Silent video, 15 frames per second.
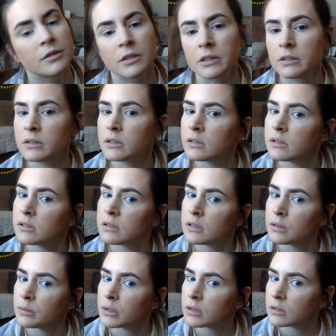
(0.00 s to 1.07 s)
If you can
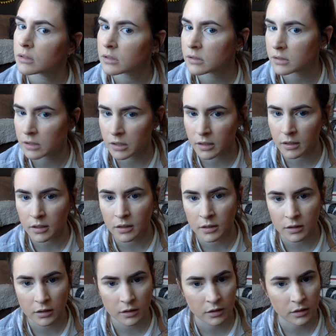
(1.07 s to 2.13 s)
see what it looks like.